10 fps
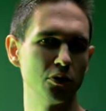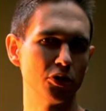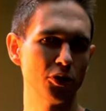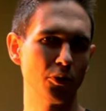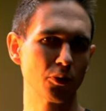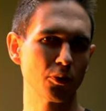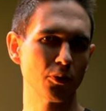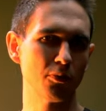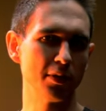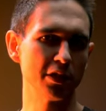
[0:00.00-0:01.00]
shoot
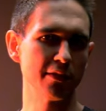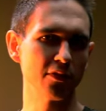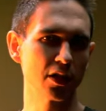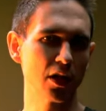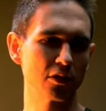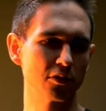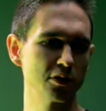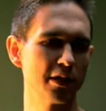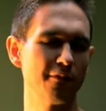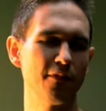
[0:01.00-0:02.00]
through a bunch of different
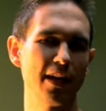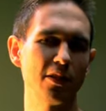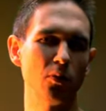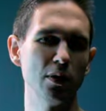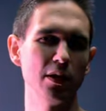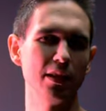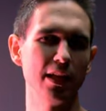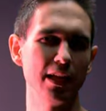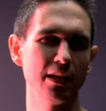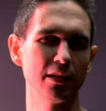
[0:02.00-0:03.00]
colors and find the one
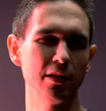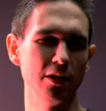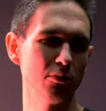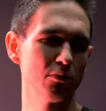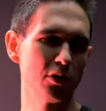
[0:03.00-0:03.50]
that you know